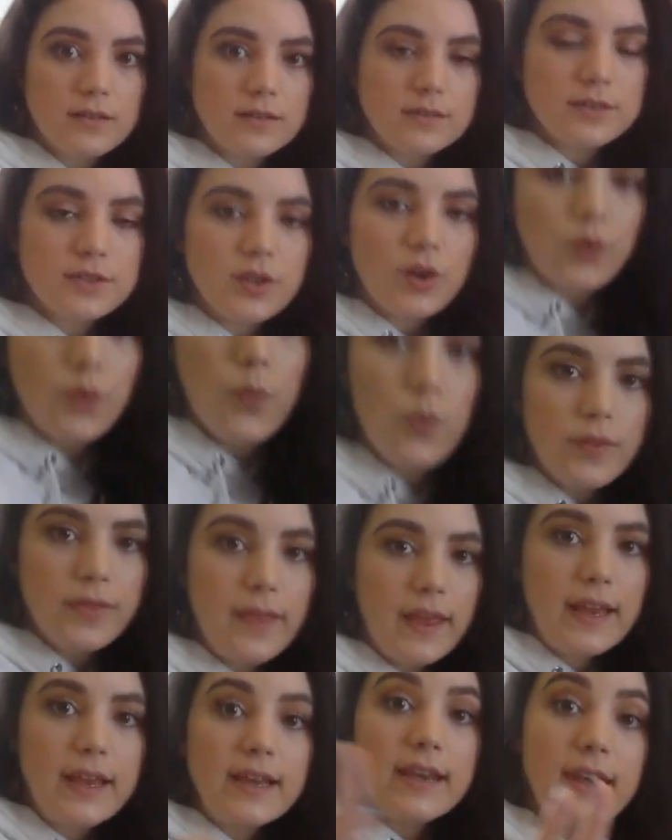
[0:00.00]
So would
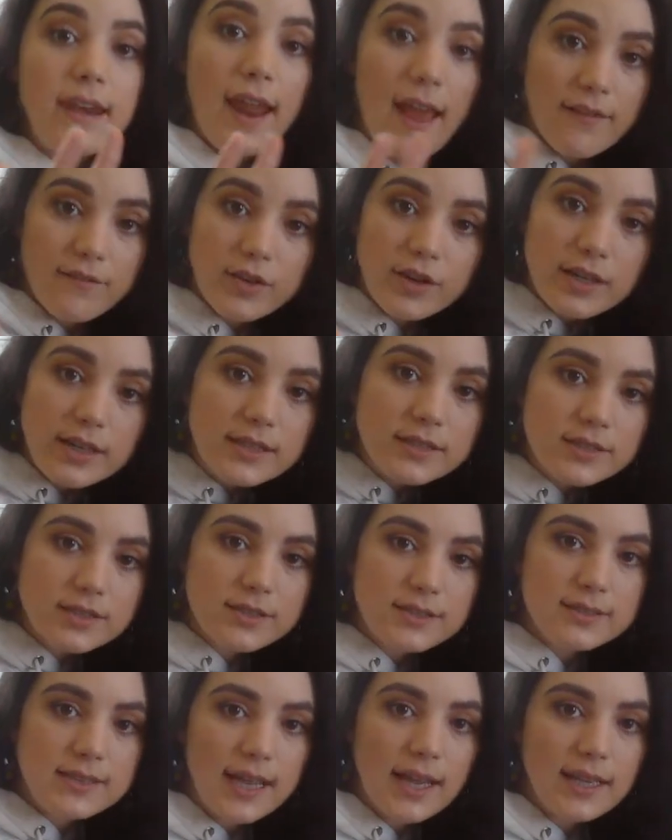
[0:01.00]
they never
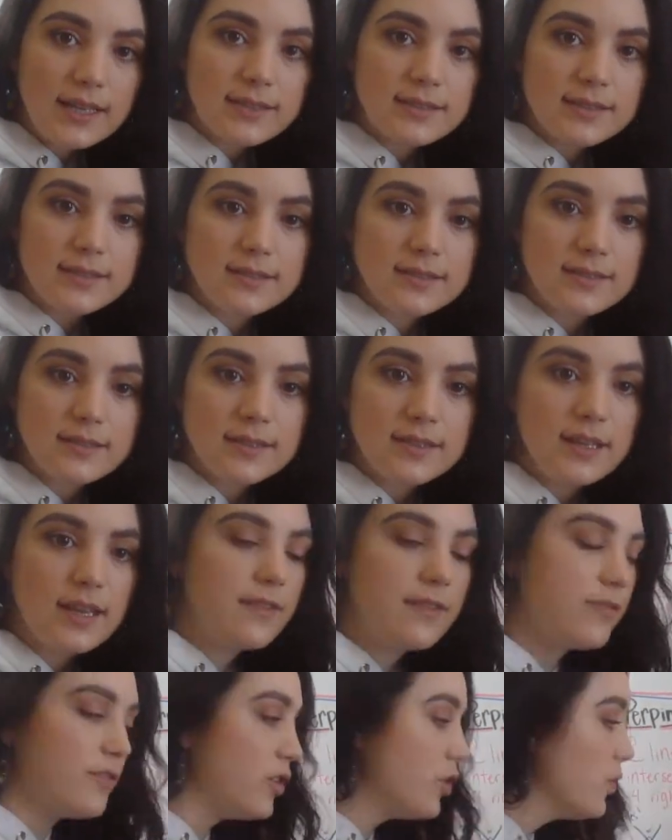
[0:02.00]
intersect?
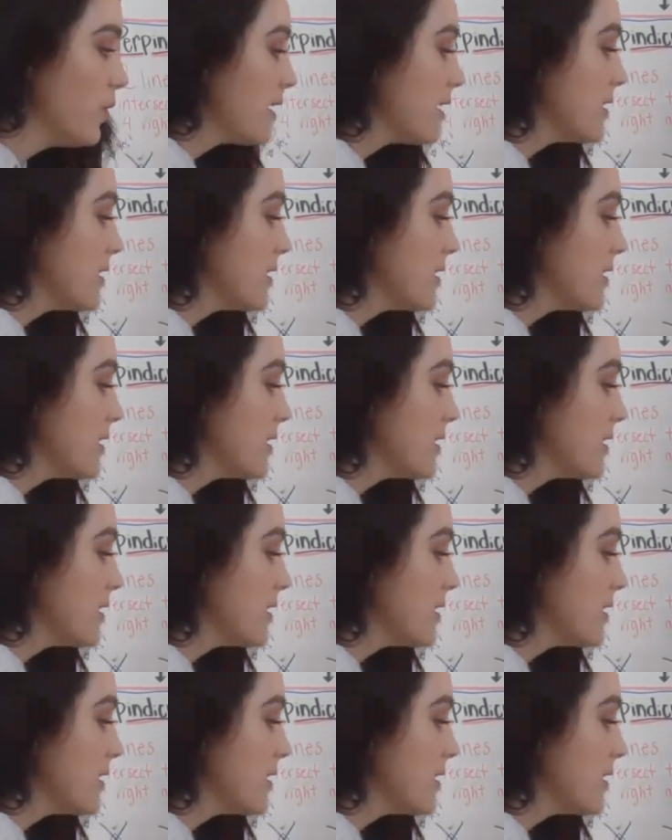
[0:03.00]
If you